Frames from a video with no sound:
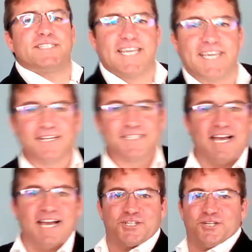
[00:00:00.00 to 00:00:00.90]
ridiculous.
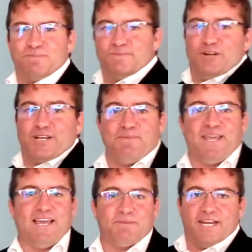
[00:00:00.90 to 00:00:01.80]
I should look at
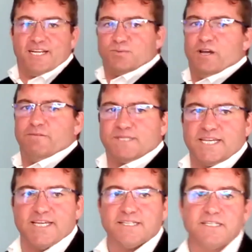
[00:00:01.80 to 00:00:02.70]
me. I'm getting
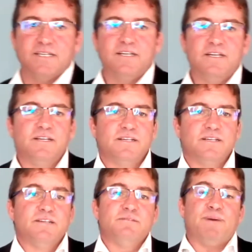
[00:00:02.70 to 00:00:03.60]
12%.
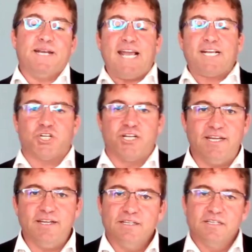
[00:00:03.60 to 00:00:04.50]
But
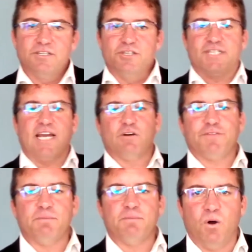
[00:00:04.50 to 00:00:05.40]
actually, you take
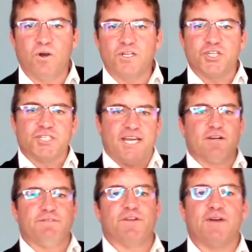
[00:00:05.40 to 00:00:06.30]
off the mortgage, you take
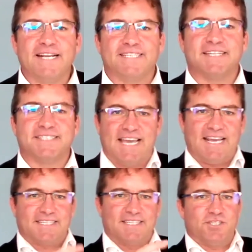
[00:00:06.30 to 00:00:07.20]
off the rates and
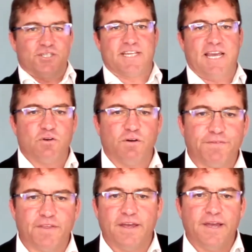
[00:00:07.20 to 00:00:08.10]
taxes, you take
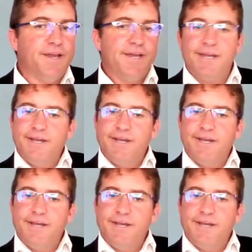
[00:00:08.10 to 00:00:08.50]
off the